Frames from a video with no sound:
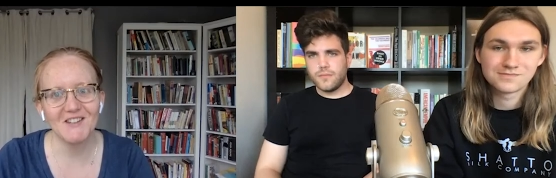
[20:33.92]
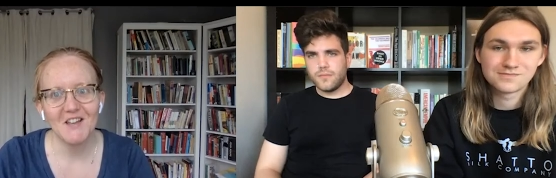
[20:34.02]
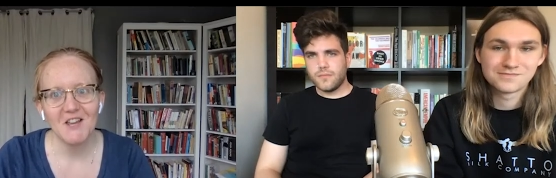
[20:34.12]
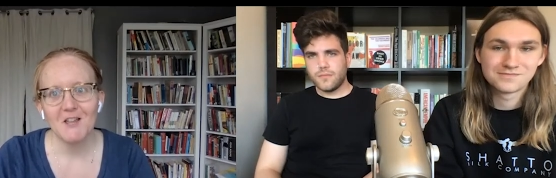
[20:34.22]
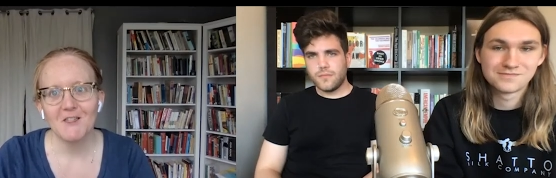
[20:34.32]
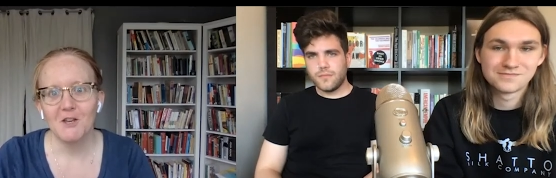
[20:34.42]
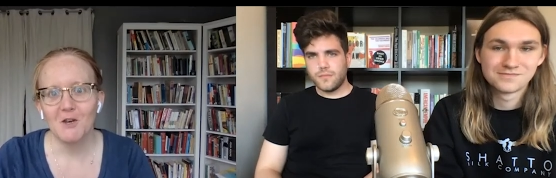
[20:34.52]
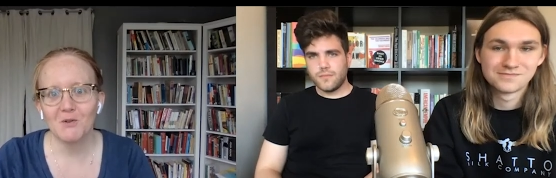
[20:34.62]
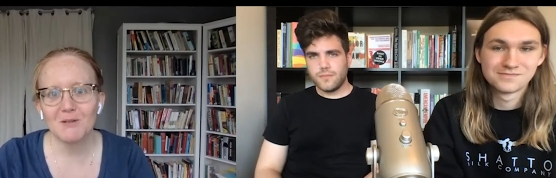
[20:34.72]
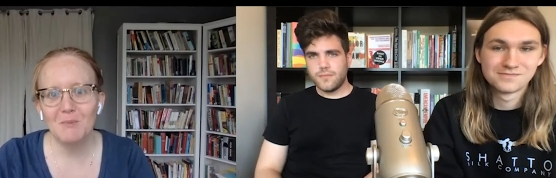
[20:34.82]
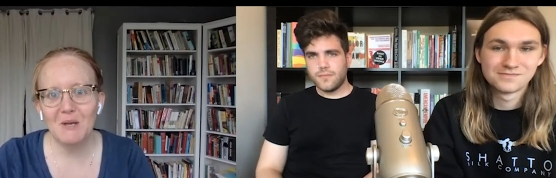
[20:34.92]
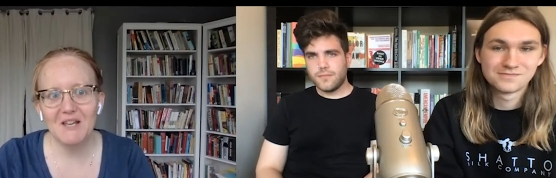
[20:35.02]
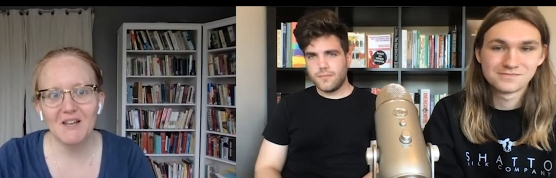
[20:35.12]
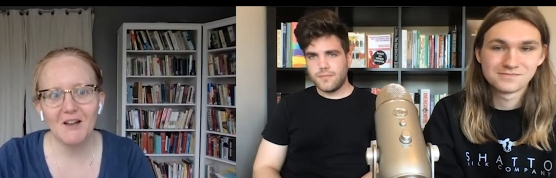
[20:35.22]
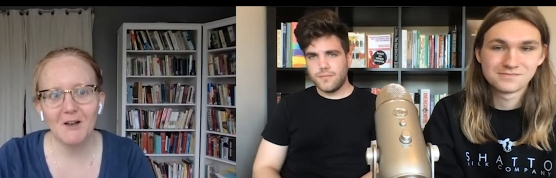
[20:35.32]
Speaker 1: and they don't
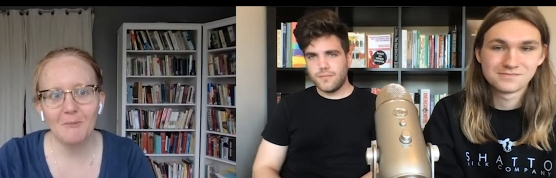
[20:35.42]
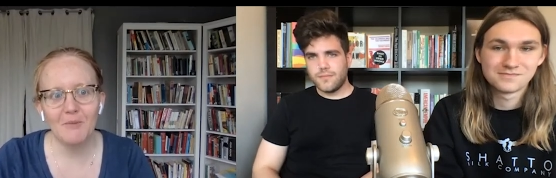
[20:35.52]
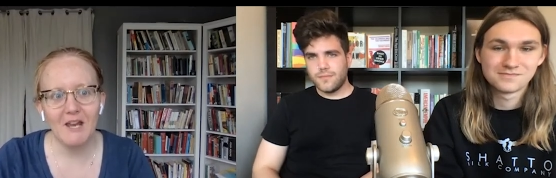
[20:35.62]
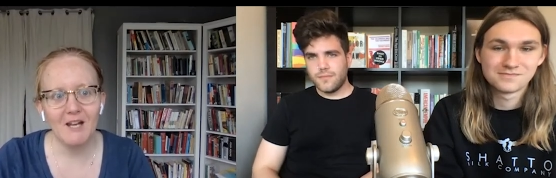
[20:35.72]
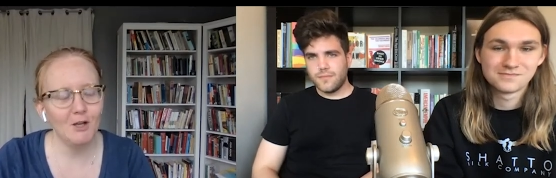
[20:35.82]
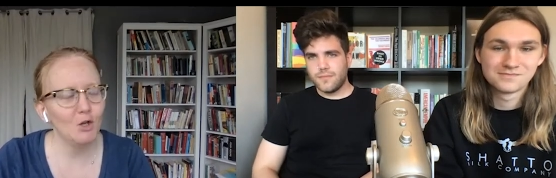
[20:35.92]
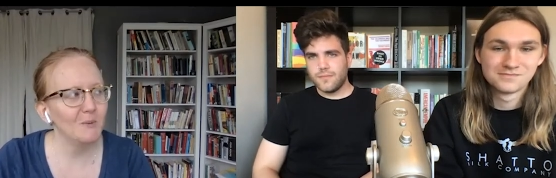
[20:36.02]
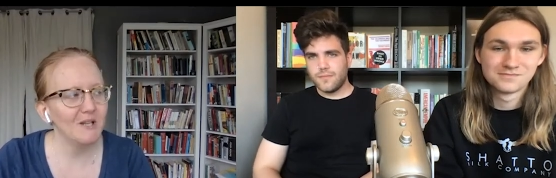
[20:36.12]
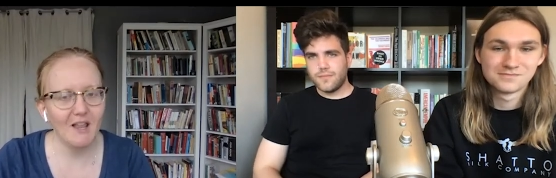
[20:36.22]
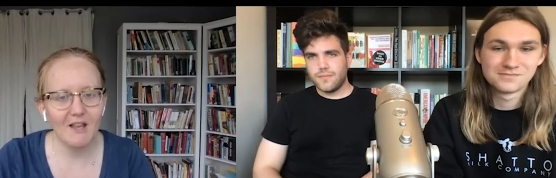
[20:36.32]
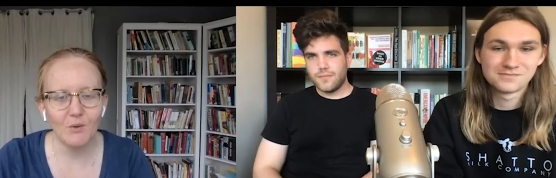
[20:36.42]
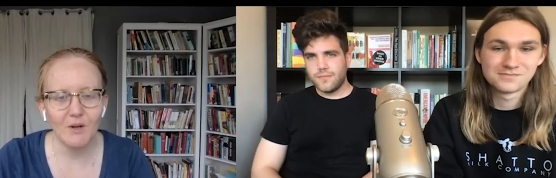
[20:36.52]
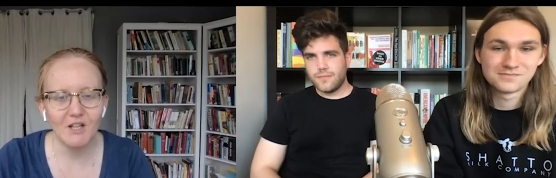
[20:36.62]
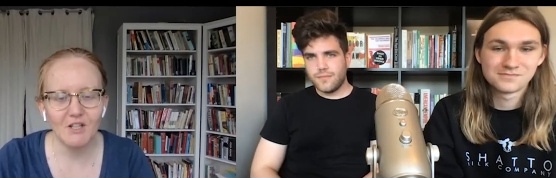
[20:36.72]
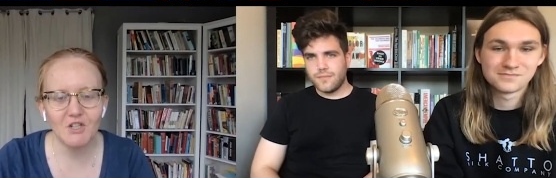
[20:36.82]
speak um, any human
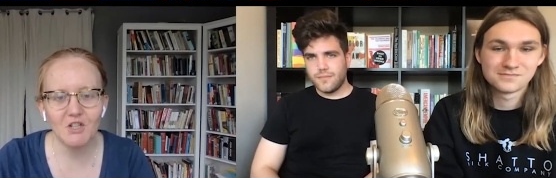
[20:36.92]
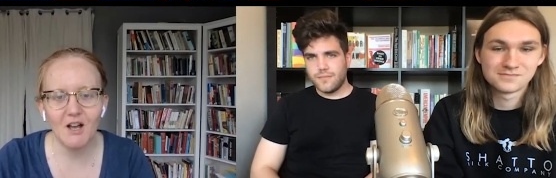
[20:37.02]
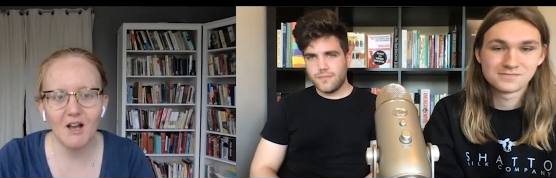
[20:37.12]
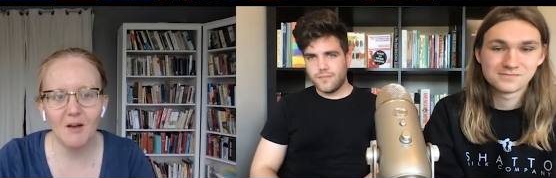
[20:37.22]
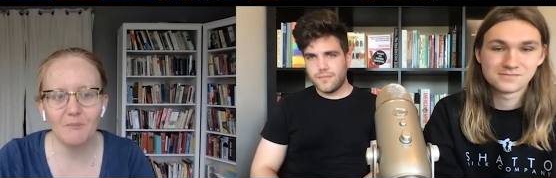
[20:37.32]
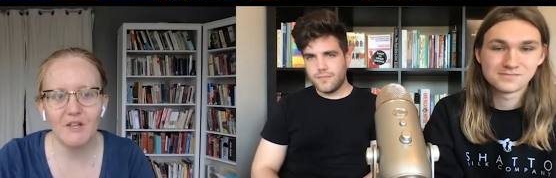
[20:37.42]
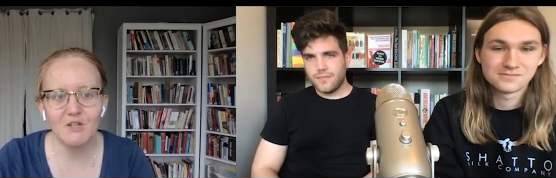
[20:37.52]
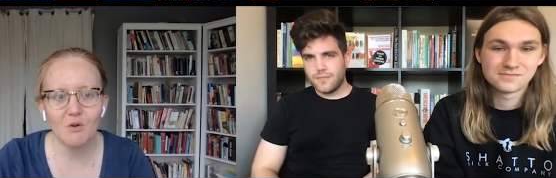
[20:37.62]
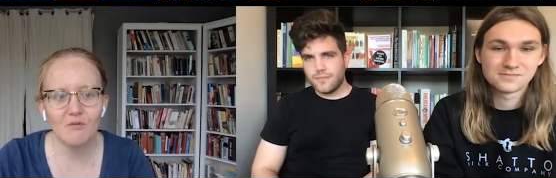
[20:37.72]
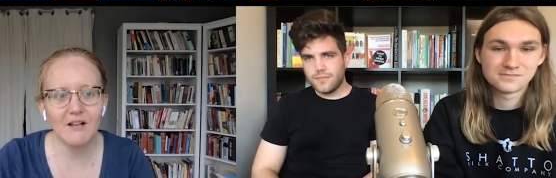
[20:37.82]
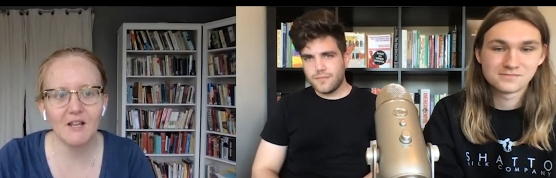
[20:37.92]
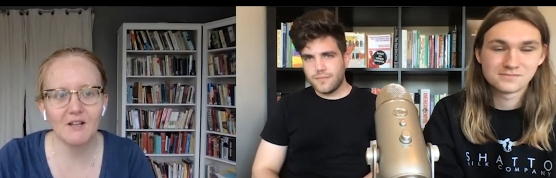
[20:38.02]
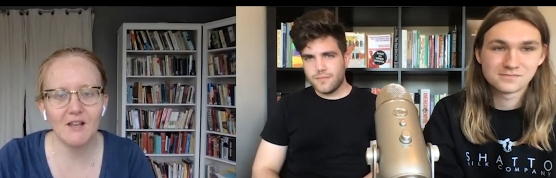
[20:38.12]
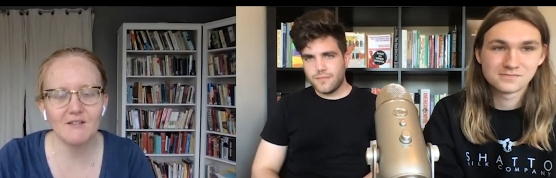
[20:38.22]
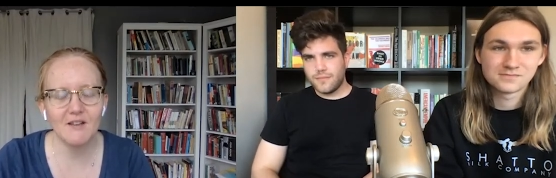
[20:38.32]
language. Um, they don't
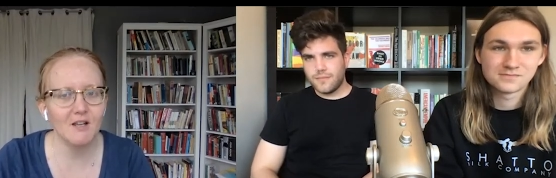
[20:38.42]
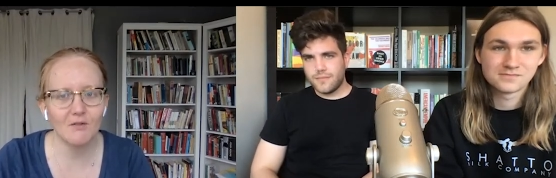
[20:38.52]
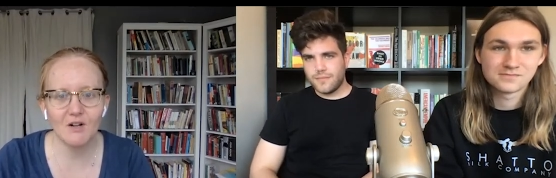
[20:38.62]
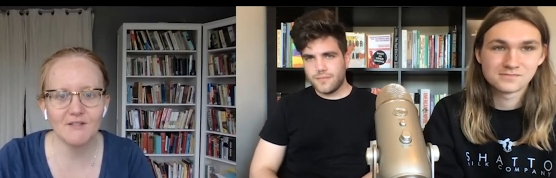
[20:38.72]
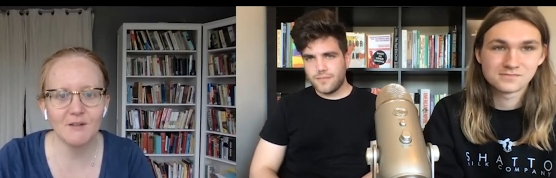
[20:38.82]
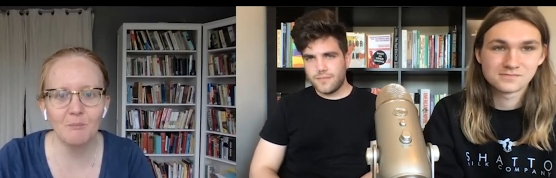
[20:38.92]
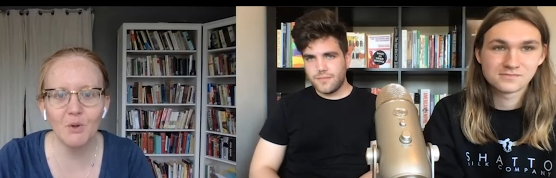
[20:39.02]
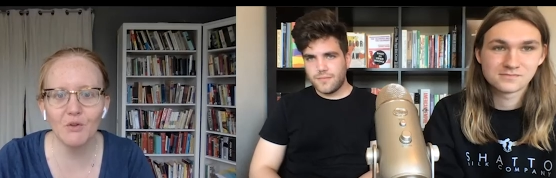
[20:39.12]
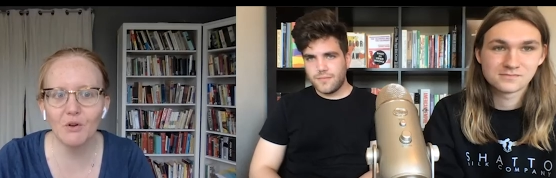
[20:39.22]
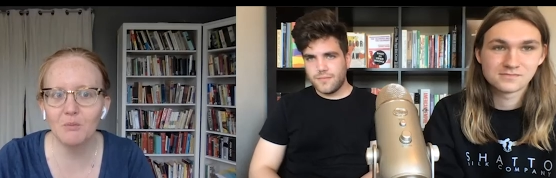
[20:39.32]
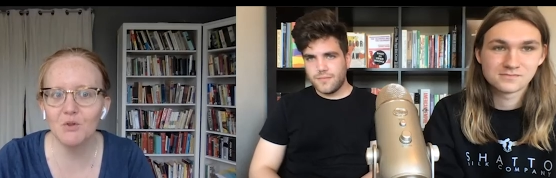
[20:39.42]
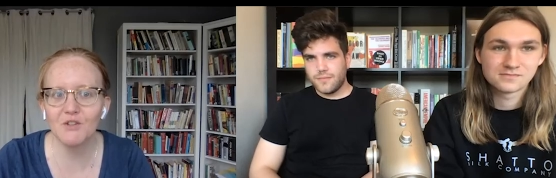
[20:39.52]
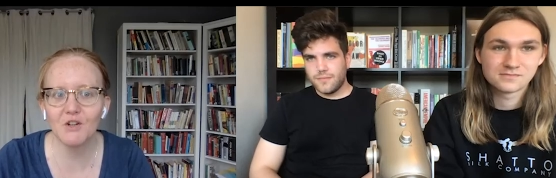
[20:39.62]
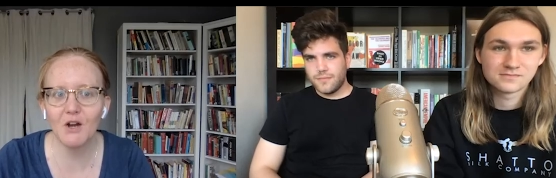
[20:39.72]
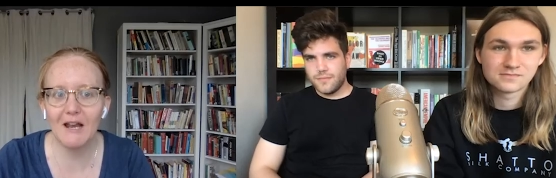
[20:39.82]
recognize any of our symbols or
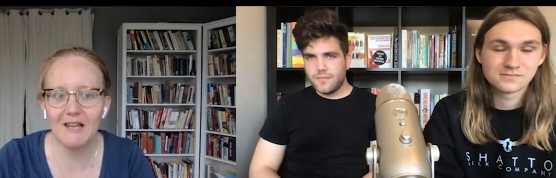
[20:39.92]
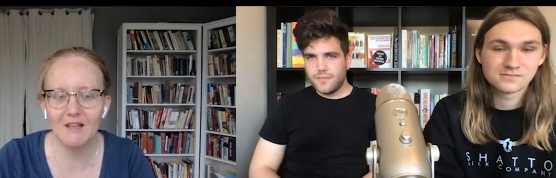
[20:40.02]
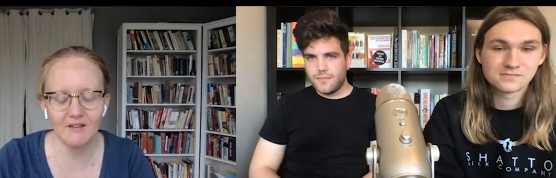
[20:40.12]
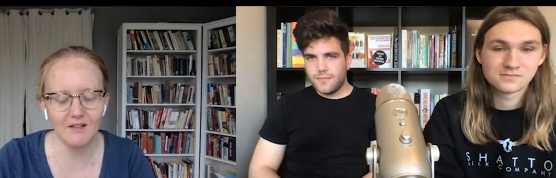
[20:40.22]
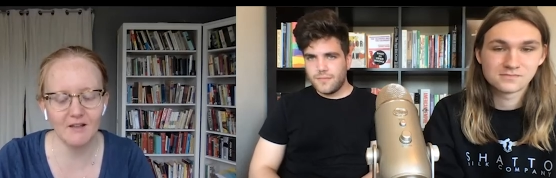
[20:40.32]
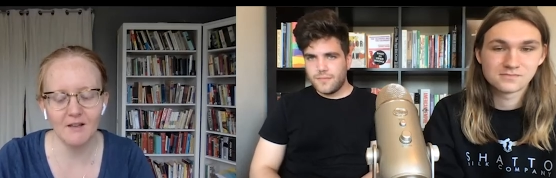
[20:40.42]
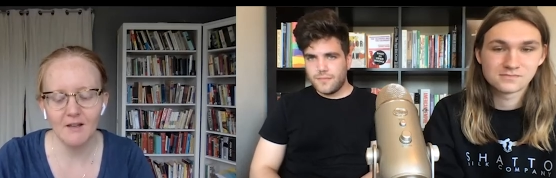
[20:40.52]
music or anything.